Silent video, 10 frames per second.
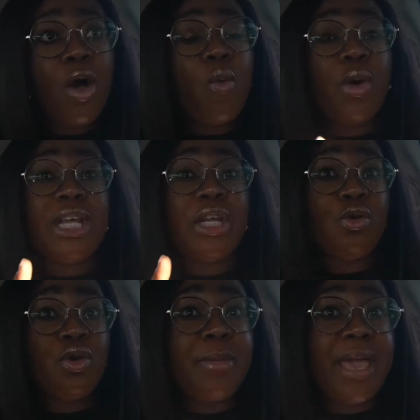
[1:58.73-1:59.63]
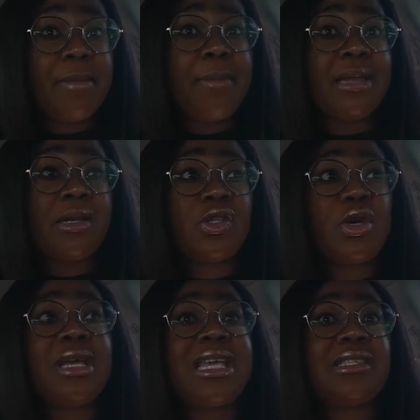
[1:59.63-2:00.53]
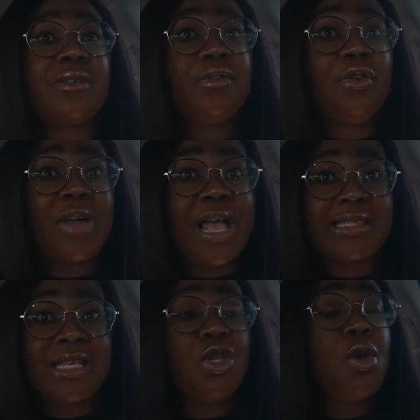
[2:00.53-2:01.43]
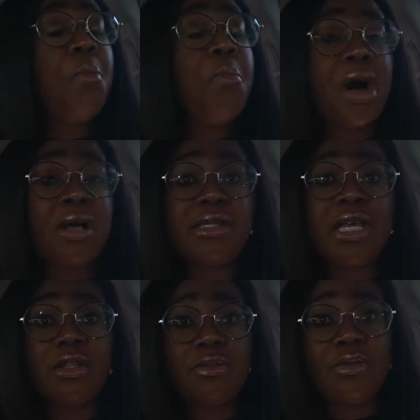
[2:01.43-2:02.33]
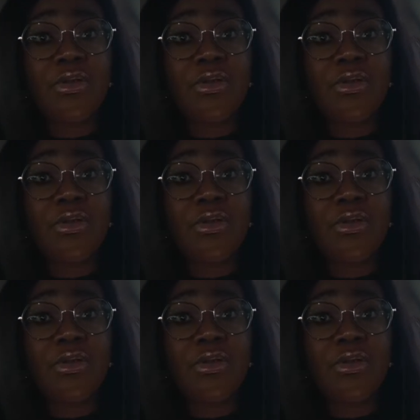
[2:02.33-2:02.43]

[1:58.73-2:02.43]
What they do make mandatory is the flu vaccine. You must get the flu